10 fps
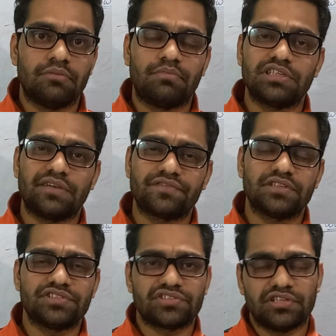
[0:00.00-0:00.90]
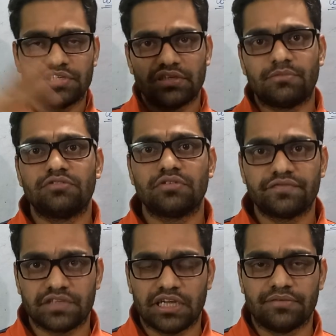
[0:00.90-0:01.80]
But after a certain amount
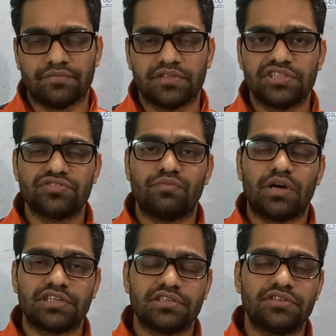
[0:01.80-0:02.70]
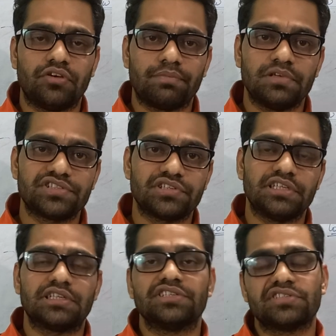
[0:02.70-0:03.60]
of time, when this water droplets
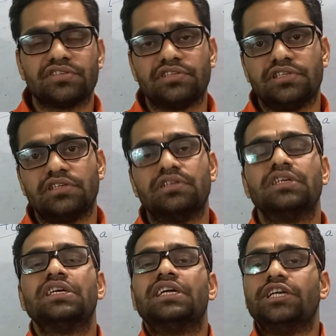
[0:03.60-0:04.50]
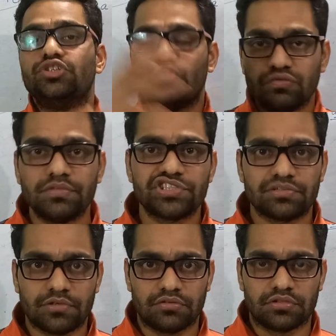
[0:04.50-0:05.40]
get concentrated in too much
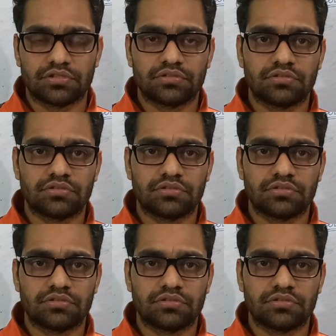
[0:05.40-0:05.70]
amount,